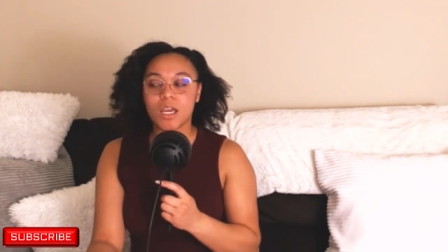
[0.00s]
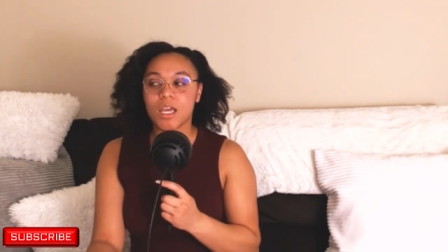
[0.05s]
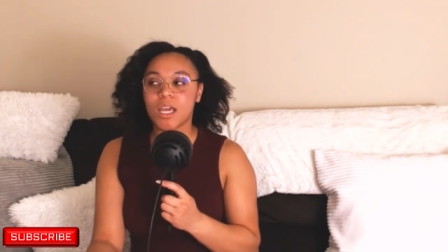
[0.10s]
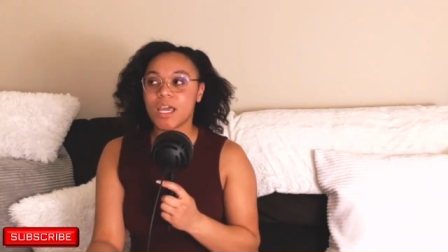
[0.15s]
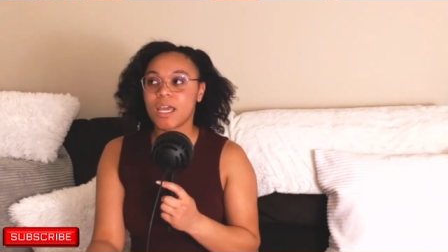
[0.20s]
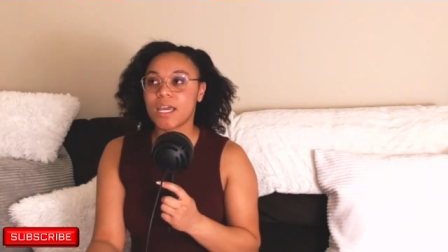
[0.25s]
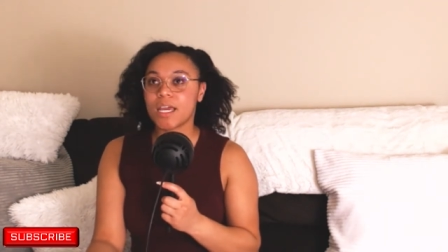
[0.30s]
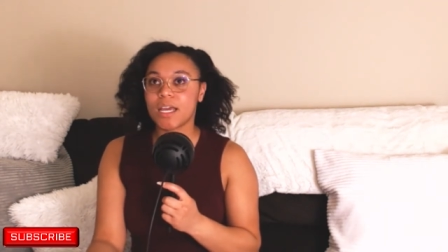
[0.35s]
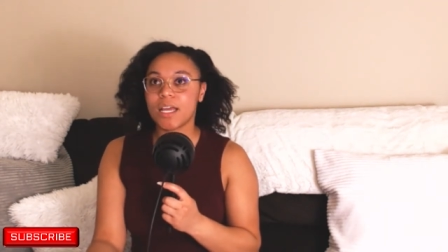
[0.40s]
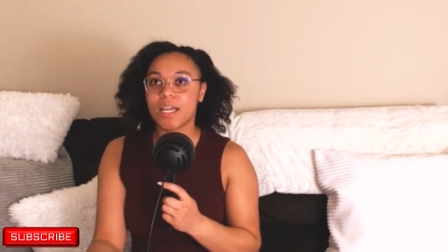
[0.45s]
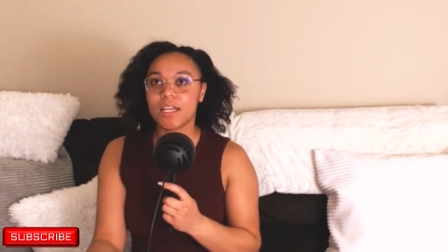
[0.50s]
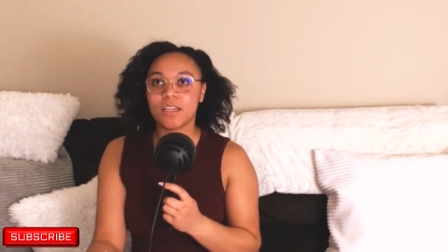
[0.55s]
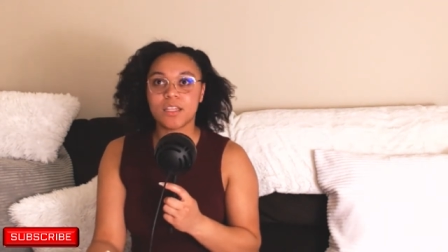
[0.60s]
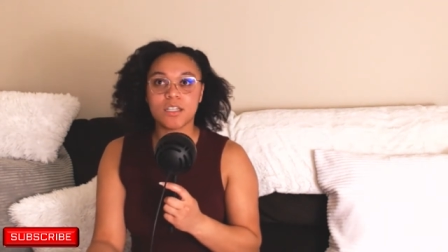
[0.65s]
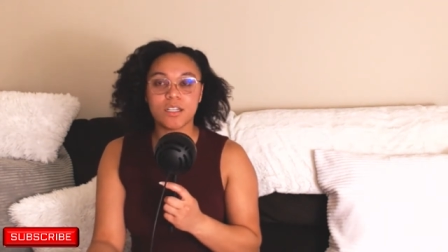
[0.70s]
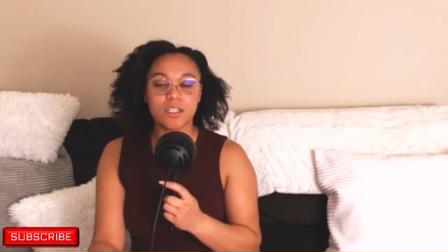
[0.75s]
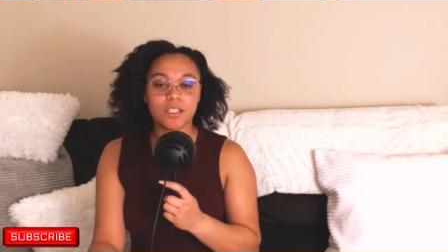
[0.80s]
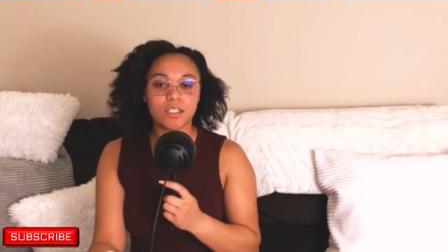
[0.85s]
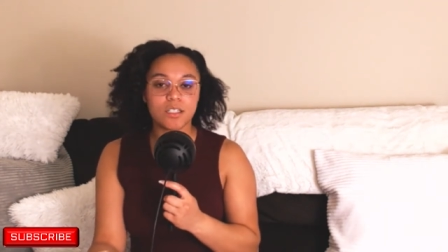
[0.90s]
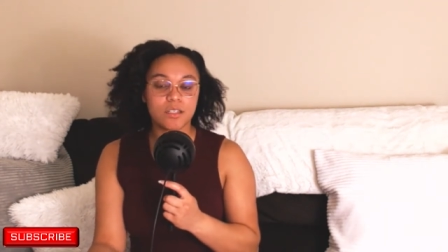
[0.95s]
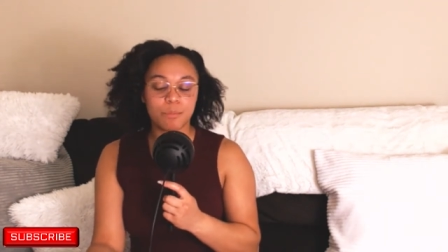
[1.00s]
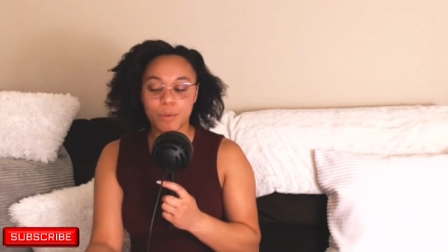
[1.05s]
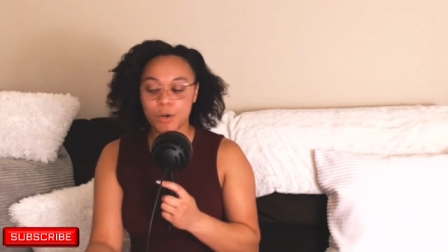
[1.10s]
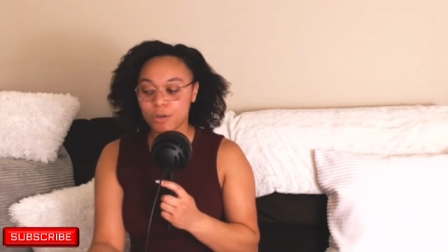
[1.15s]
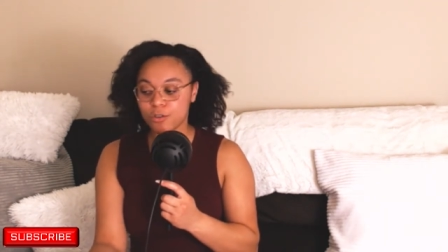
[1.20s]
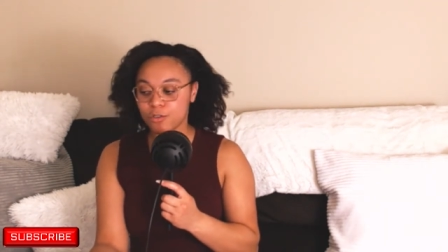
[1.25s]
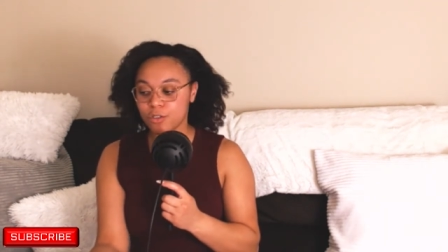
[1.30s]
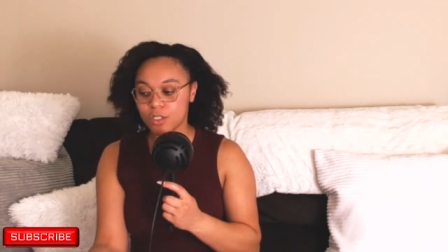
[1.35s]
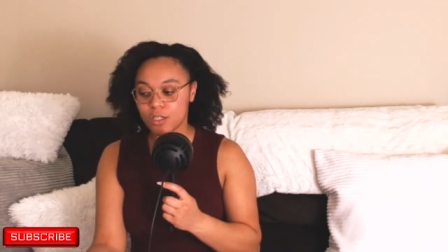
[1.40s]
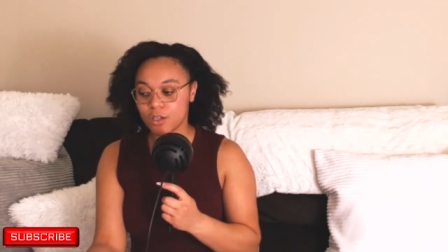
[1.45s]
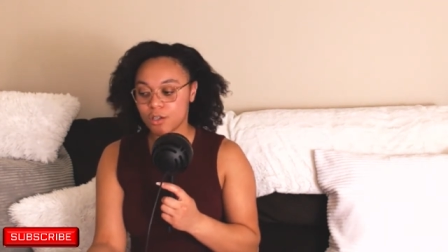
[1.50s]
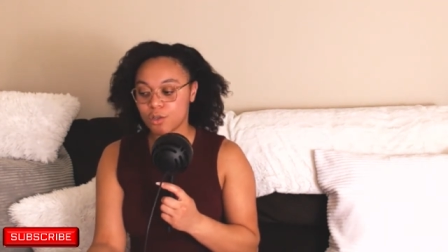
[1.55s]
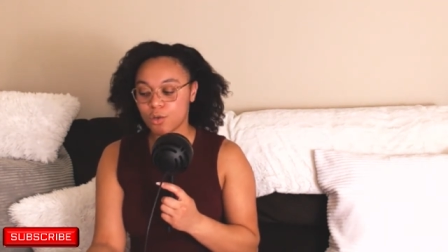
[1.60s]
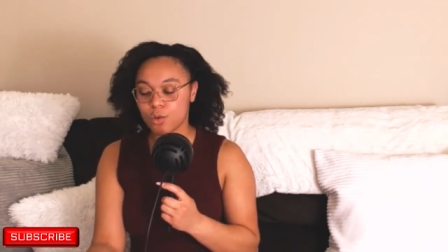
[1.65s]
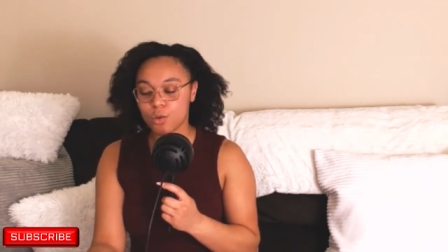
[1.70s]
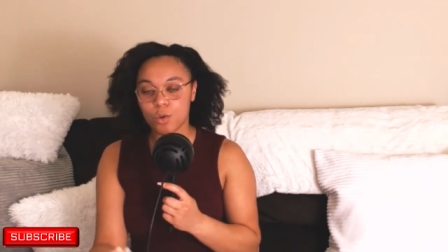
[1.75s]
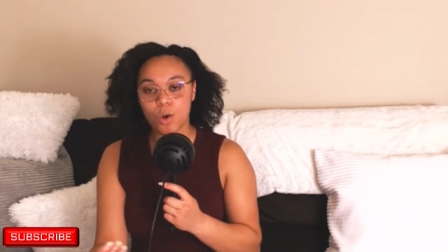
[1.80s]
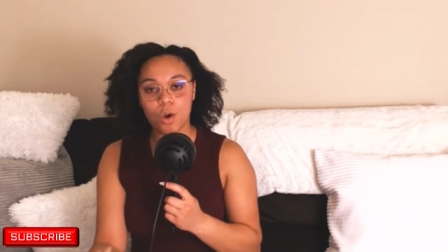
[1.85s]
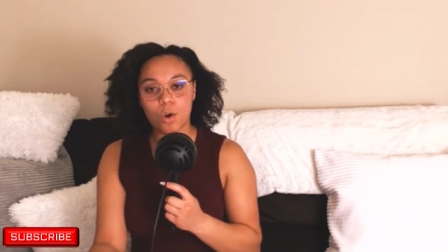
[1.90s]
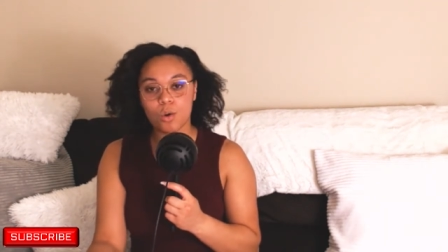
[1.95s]
And the person
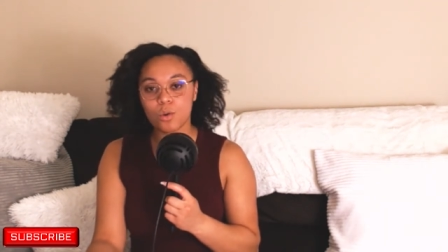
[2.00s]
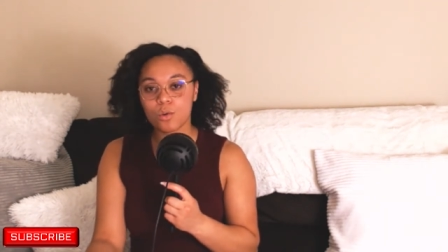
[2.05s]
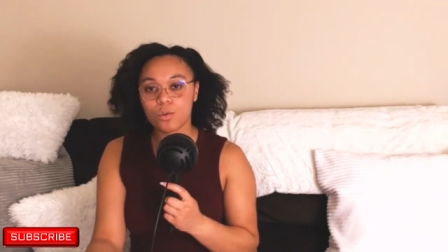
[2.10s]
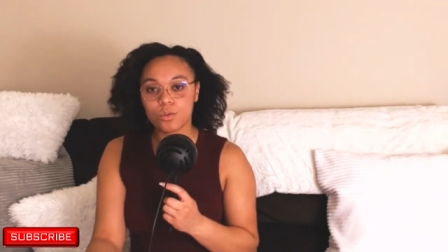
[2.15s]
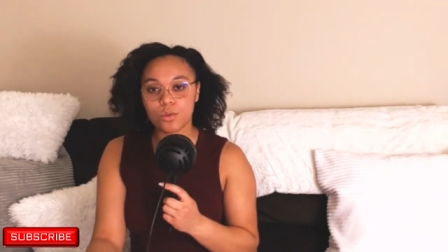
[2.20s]
who owned